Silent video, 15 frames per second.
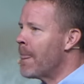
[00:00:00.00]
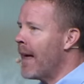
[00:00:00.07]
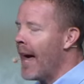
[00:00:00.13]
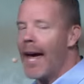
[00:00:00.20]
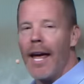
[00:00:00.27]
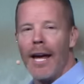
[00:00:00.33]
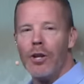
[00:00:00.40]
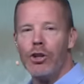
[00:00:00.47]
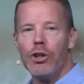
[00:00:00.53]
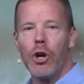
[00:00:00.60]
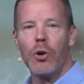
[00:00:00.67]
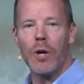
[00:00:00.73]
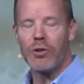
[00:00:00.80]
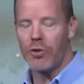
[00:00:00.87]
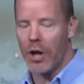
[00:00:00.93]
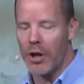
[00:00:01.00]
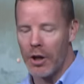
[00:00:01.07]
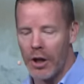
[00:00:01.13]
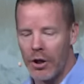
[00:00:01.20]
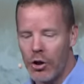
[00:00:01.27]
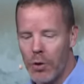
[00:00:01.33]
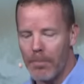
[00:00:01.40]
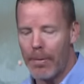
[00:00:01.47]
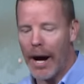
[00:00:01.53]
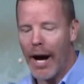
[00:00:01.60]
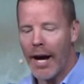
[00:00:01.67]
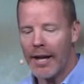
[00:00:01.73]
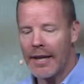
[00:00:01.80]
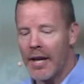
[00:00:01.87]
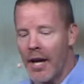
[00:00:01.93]
And, and you know, as, your
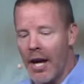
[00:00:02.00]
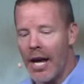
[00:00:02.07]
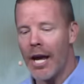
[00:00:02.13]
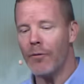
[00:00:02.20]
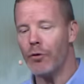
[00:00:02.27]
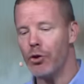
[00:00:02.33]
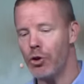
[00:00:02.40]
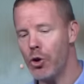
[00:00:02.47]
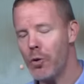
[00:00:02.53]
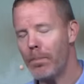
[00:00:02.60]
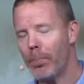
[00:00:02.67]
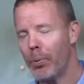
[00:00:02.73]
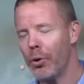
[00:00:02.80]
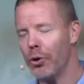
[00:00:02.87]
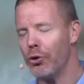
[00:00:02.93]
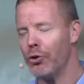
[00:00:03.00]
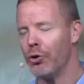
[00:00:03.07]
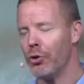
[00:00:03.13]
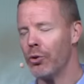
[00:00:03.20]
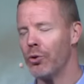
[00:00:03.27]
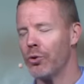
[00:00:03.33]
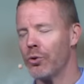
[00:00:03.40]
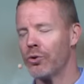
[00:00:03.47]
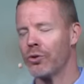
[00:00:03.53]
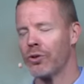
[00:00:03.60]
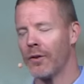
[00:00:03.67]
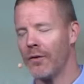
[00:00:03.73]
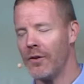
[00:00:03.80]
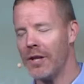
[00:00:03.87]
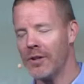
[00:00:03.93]
body, if you
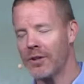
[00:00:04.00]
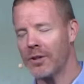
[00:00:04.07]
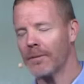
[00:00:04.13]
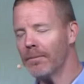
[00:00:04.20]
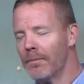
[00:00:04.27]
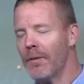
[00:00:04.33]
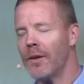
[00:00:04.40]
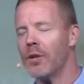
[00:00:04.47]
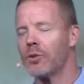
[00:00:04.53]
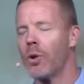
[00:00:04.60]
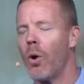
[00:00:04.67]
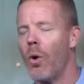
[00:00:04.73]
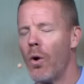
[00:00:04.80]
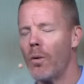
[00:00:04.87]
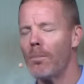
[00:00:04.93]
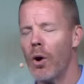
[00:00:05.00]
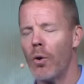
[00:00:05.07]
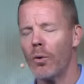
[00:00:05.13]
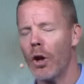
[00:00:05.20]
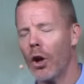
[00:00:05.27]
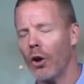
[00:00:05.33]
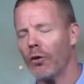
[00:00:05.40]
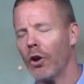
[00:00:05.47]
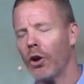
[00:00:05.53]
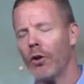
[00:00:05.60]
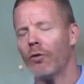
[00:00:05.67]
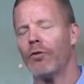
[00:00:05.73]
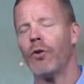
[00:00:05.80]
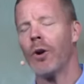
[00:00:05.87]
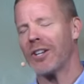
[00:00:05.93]
produce this, this hormone
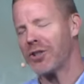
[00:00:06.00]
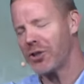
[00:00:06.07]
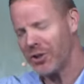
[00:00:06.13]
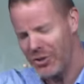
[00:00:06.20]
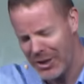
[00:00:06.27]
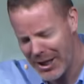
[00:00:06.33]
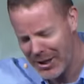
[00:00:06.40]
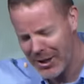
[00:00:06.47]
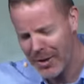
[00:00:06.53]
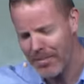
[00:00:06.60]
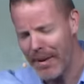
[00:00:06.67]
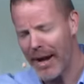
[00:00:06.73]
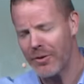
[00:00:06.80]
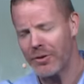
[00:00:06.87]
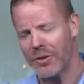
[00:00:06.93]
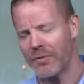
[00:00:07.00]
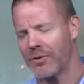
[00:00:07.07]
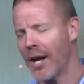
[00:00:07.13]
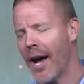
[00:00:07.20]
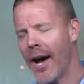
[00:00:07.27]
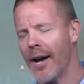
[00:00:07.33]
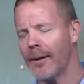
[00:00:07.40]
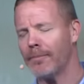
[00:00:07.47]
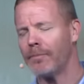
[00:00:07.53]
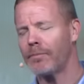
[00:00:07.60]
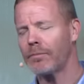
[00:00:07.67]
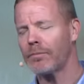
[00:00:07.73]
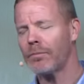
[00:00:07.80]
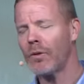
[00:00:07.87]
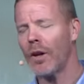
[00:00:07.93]
for extended amounts of time,
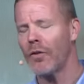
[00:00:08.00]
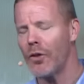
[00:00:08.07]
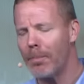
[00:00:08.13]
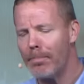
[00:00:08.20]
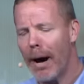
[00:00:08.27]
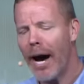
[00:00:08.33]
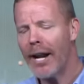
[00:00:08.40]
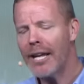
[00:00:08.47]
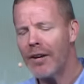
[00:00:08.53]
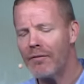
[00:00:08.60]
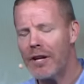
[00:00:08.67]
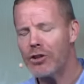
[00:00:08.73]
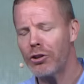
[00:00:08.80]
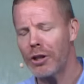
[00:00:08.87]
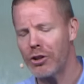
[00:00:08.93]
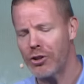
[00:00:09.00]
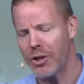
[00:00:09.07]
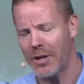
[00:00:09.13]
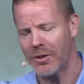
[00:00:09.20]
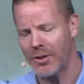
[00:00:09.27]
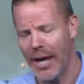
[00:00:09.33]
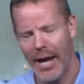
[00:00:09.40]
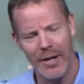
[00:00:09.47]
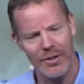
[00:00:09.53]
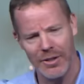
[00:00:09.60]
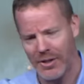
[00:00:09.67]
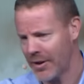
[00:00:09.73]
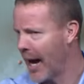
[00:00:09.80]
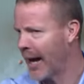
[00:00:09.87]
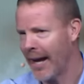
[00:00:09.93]
the body eventually shuts down and
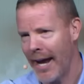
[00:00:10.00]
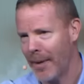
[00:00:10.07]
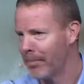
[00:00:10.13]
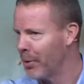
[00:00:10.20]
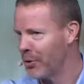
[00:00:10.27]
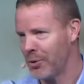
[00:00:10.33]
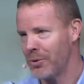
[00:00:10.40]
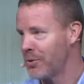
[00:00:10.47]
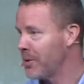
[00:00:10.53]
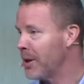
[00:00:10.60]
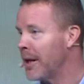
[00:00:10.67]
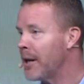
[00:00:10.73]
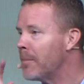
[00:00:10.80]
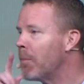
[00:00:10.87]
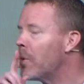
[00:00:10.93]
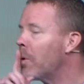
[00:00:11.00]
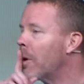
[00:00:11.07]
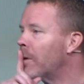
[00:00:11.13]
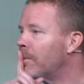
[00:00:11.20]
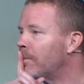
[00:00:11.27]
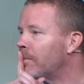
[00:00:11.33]
says, I can't produce it anymore.